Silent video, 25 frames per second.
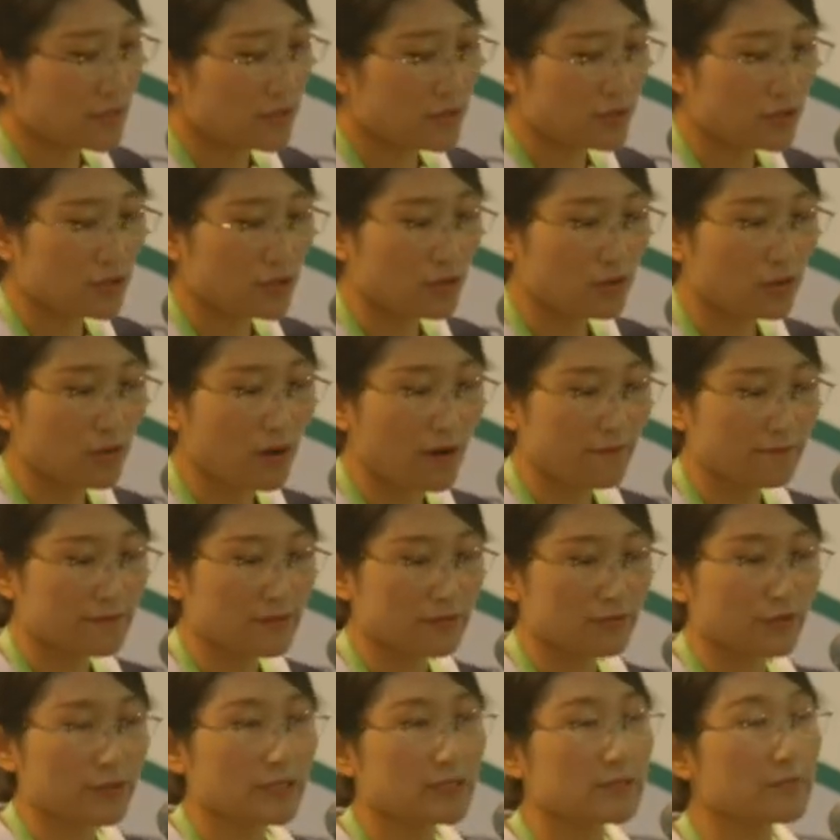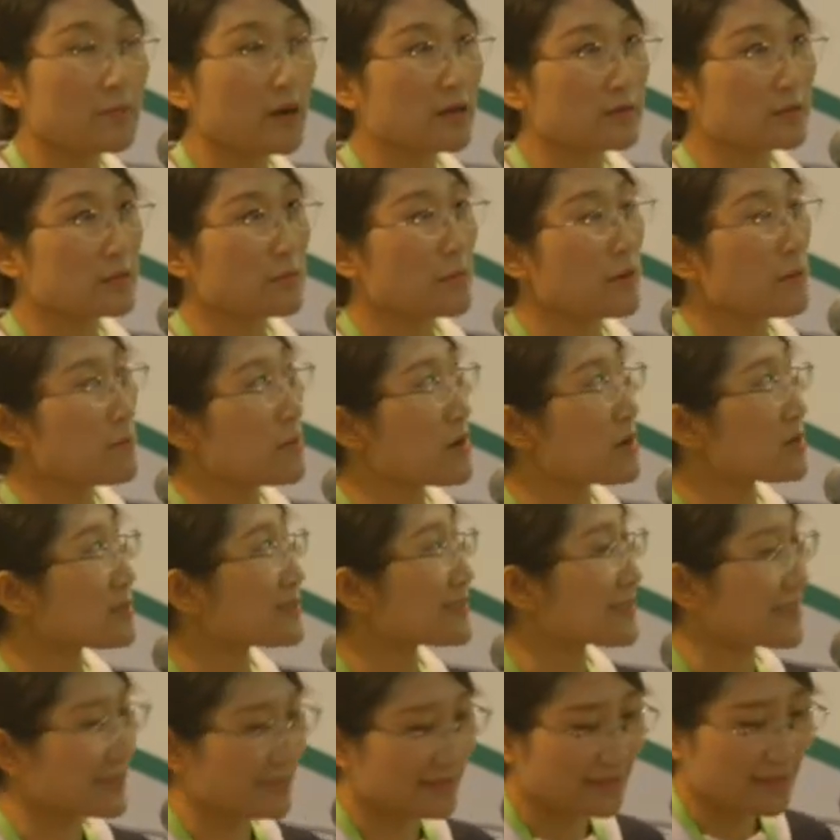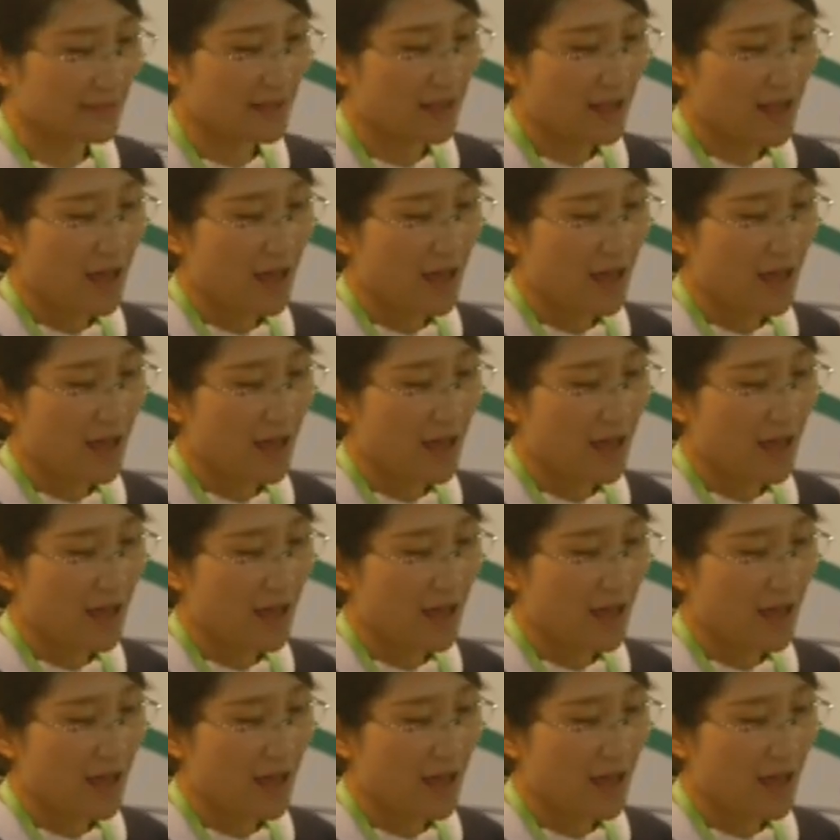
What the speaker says: the role of the responsible person.